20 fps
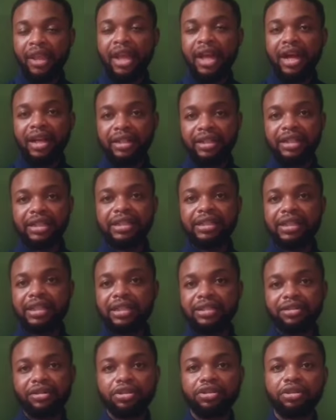And this
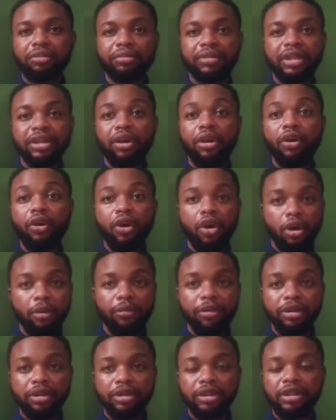is not something
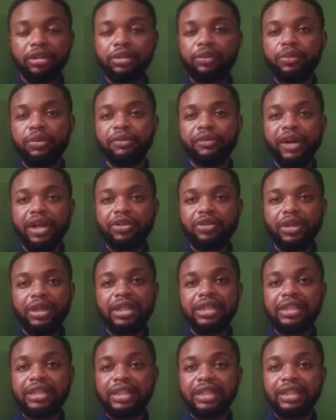uncommon. We've
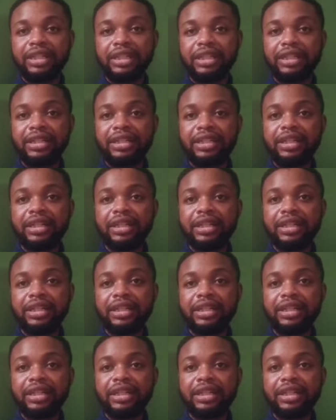actually seen it